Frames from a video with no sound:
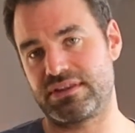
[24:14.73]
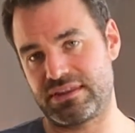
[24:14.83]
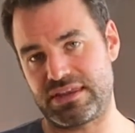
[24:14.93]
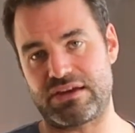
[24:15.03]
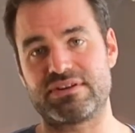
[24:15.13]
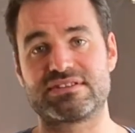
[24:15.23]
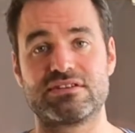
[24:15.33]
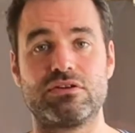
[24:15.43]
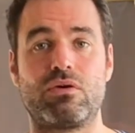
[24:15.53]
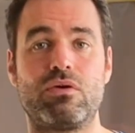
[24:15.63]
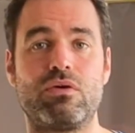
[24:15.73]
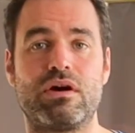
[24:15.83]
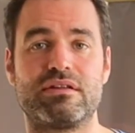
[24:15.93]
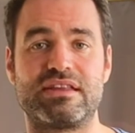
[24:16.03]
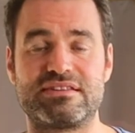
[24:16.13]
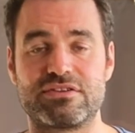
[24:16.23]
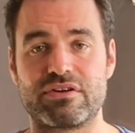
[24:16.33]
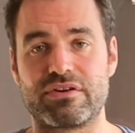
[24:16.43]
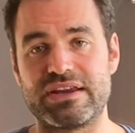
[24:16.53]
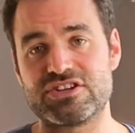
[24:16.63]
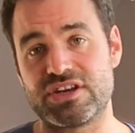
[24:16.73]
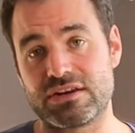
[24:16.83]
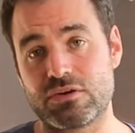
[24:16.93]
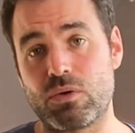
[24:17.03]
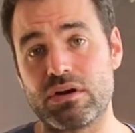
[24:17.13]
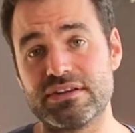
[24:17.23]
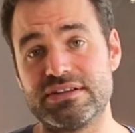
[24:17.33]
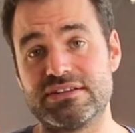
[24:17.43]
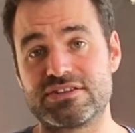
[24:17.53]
there is no deterioration in quality.